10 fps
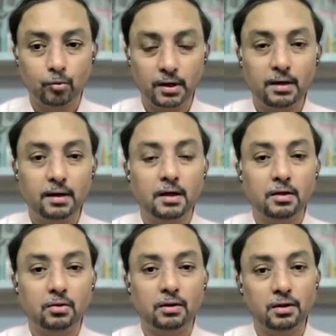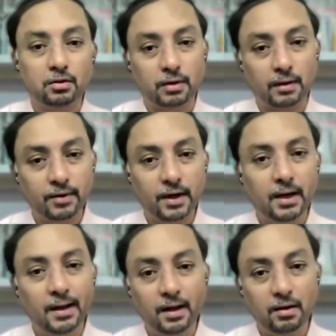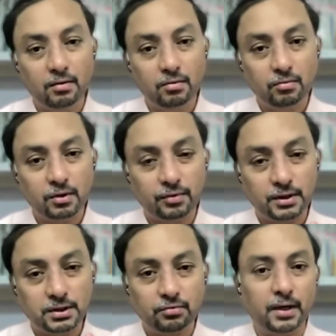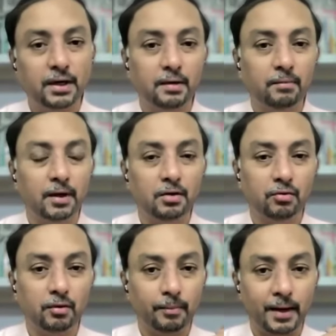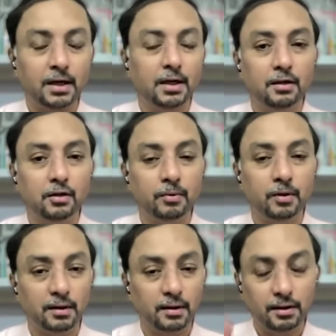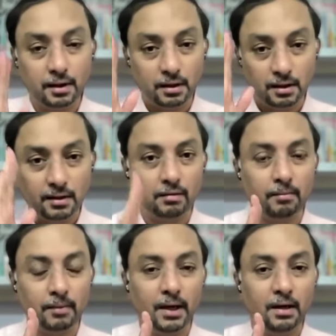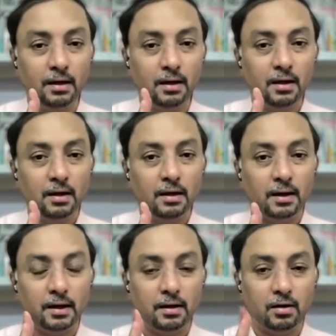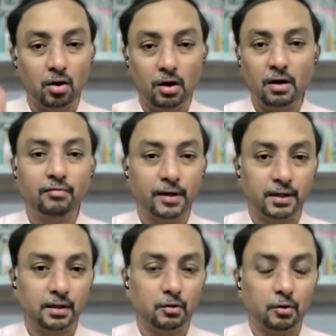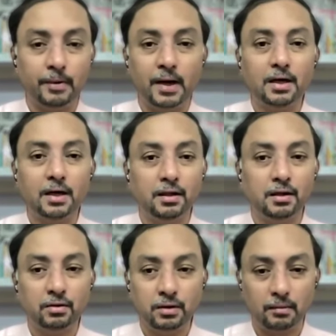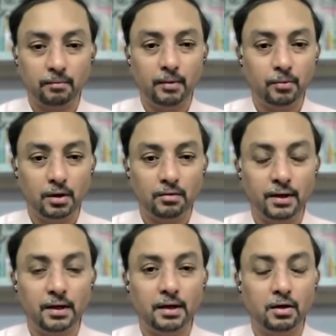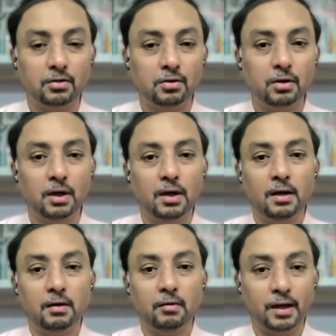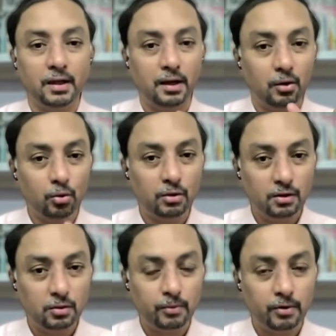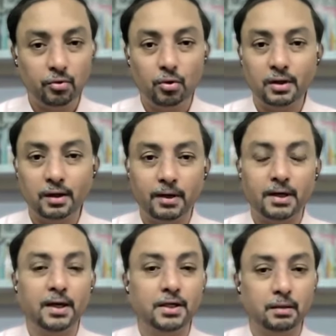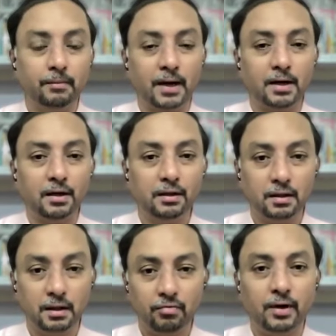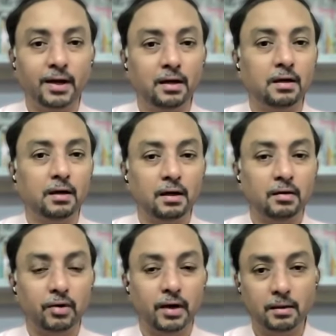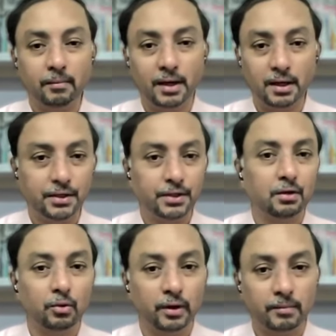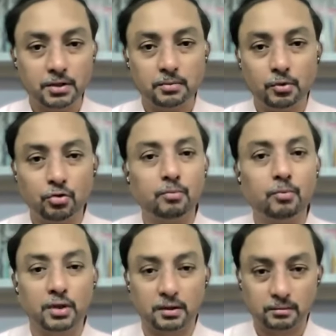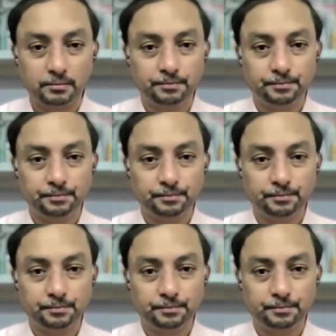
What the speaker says: All right. So this every day for the first 5-10 minutes, we will practice this because this settles our mind. And a lot of us who have practiced this and people have done it also, when they do this before their meditation practice, they find the meditation going much more smoother.